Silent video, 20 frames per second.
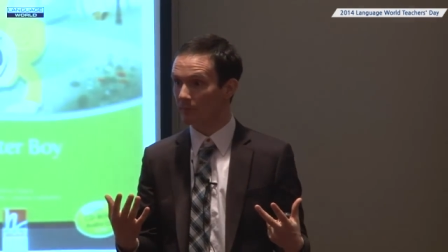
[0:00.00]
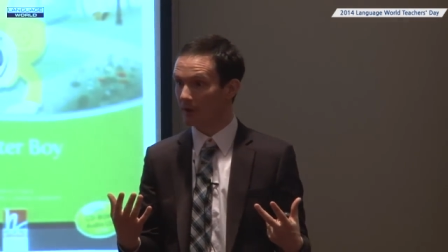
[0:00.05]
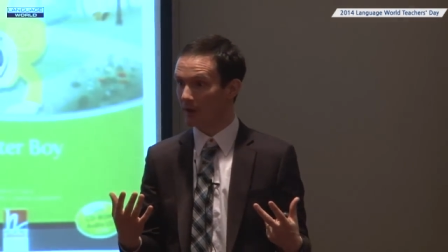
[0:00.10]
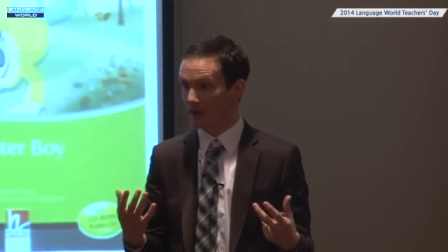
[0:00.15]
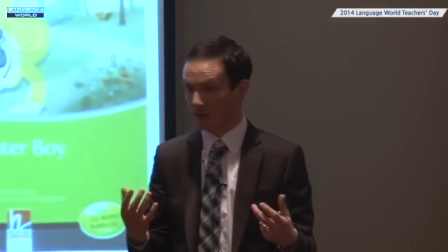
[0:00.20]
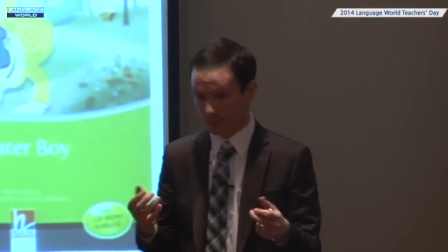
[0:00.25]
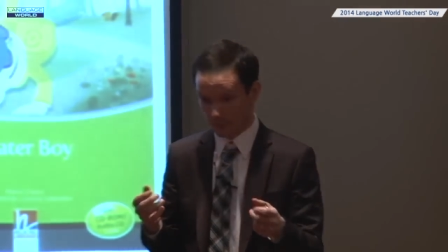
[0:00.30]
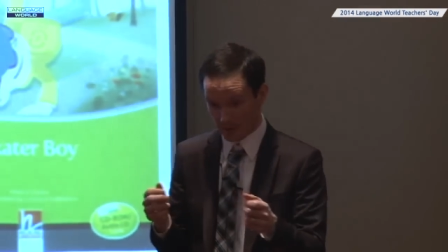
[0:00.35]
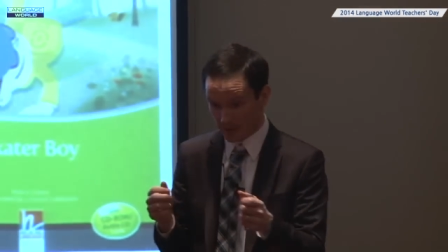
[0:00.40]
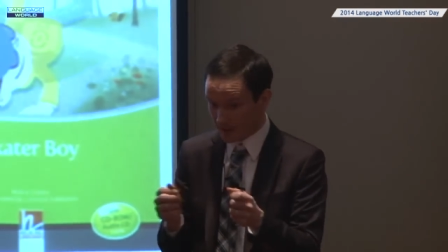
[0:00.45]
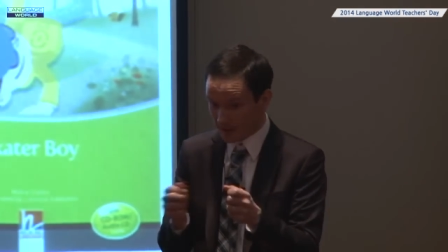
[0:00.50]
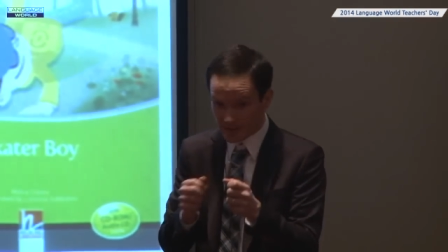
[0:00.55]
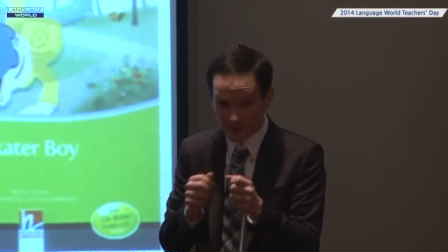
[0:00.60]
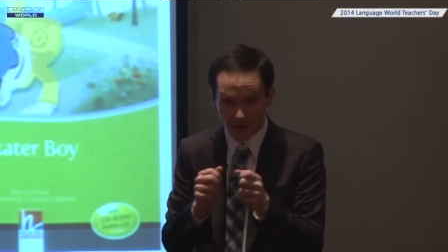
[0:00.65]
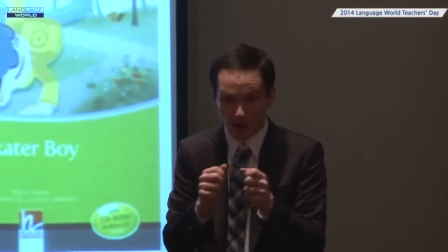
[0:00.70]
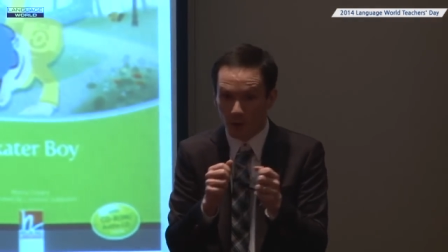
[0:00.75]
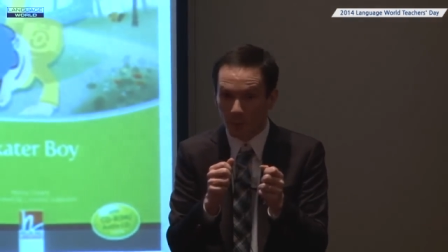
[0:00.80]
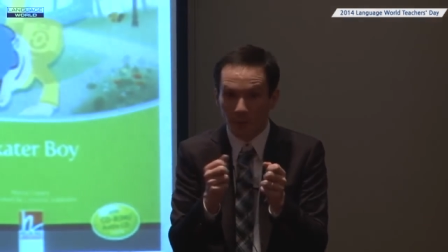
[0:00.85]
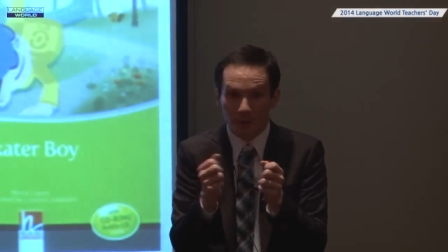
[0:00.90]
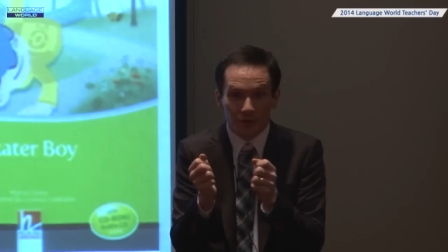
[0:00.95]
It's
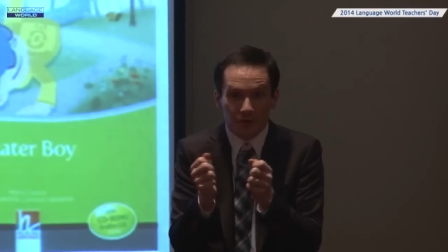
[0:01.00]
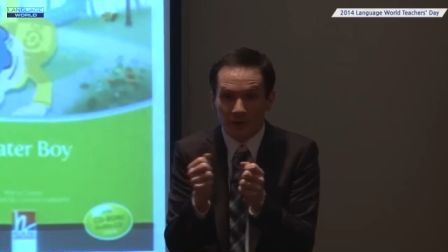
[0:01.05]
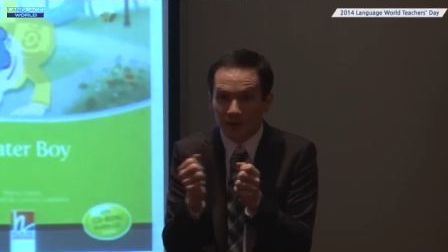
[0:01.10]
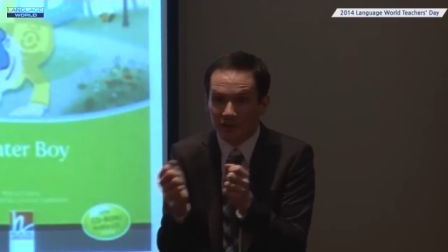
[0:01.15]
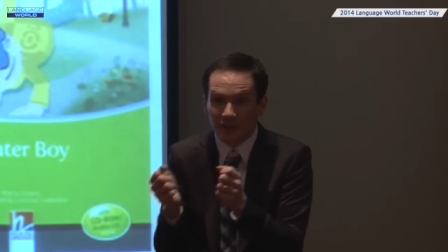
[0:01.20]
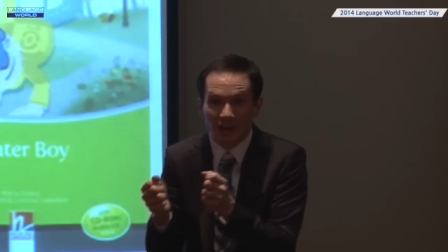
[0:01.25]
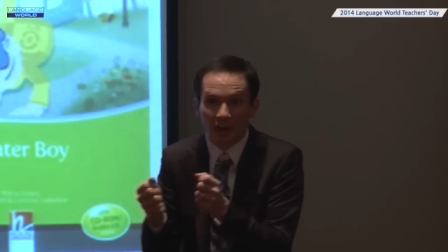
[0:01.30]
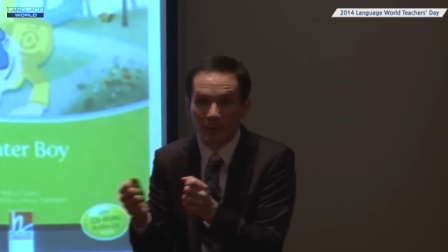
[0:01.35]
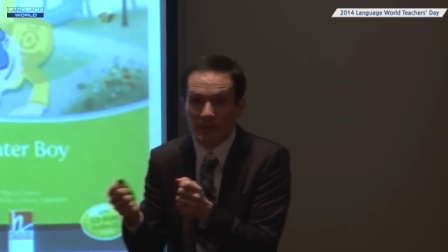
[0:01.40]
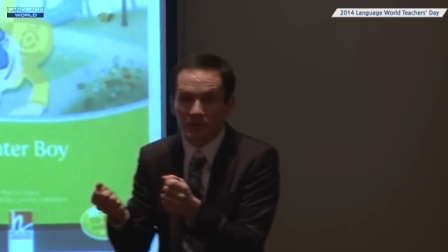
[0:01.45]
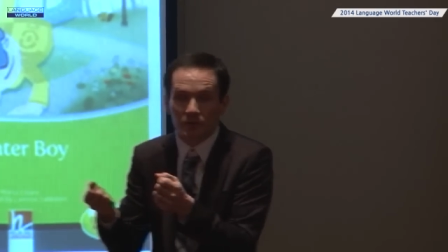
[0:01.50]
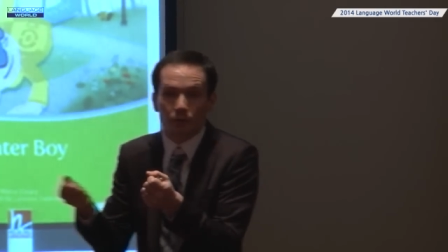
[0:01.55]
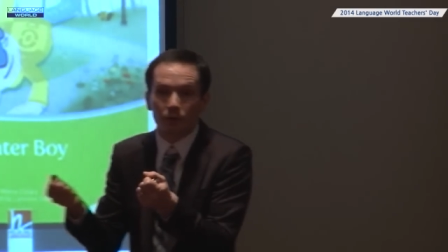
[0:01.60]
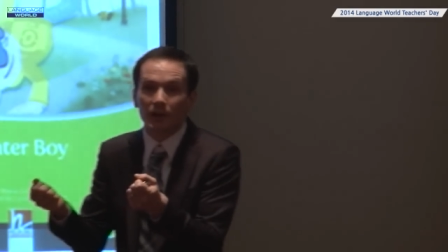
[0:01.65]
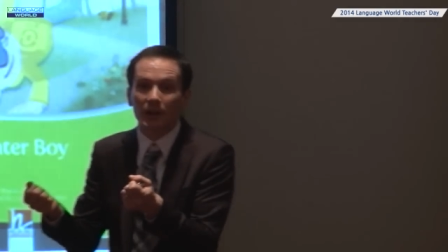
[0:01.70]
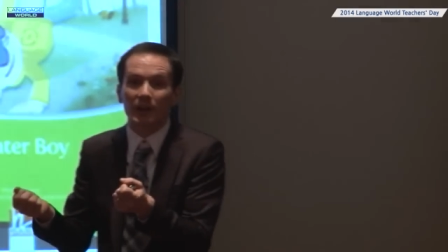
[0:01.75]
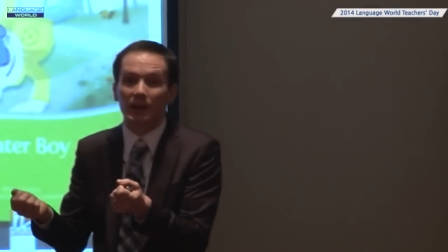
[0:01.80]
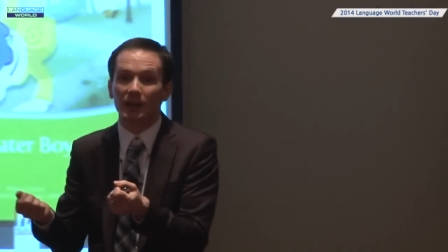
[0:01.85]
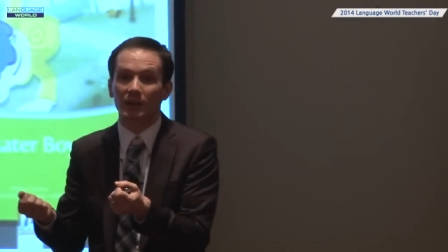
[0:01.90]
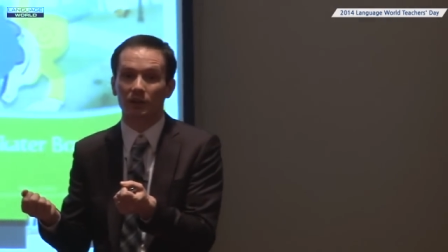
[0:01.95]
almost the same as
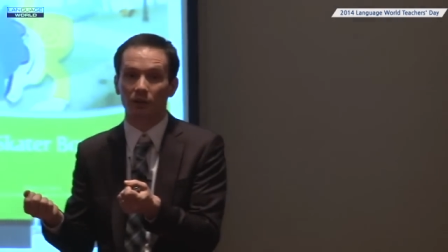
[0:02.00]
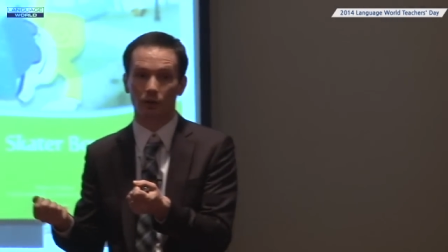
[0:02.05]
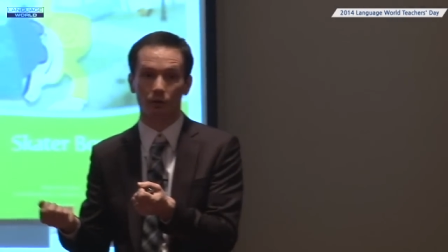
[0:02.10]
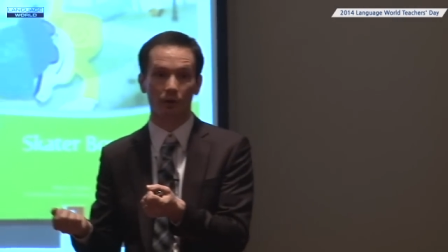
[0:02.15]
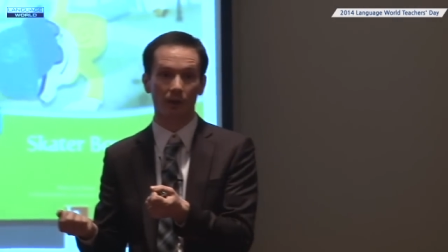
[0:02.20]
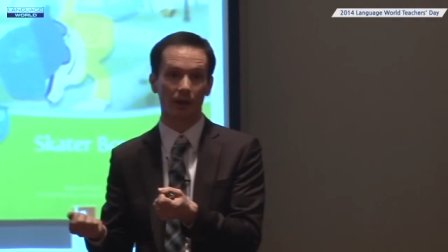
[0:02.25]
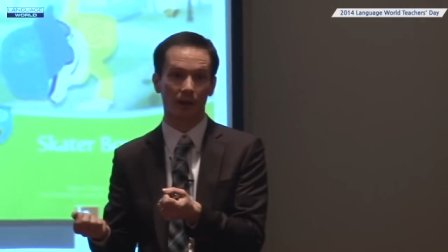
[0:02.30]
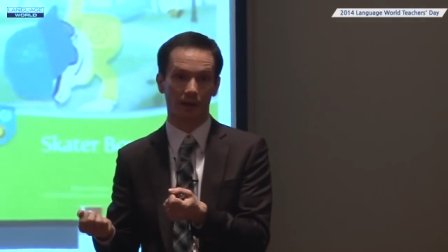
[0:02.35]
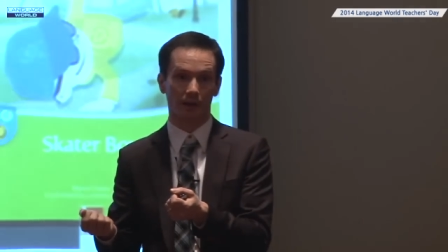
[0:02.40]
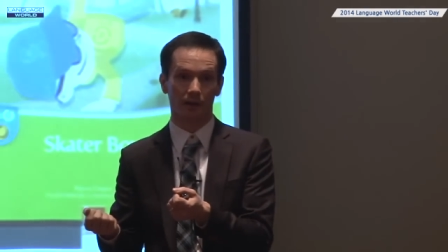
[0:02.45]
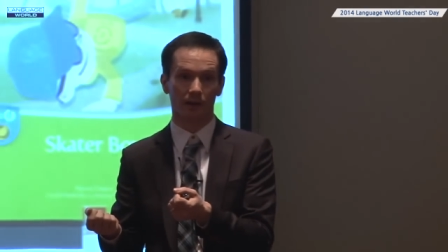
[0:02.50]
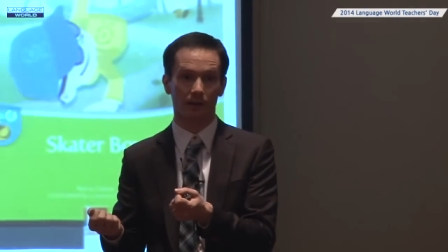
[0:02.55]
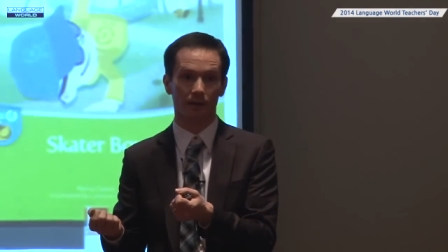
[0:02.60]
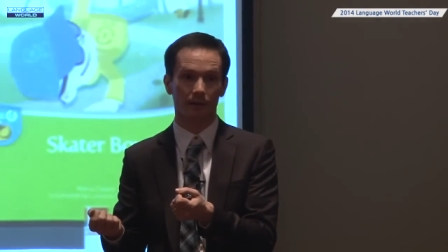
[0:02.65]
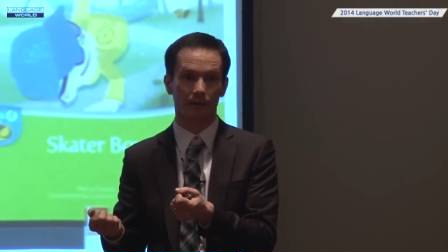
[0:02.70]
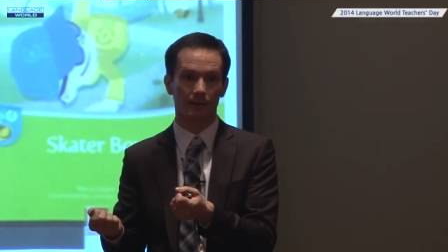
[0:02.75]
reading in Korean.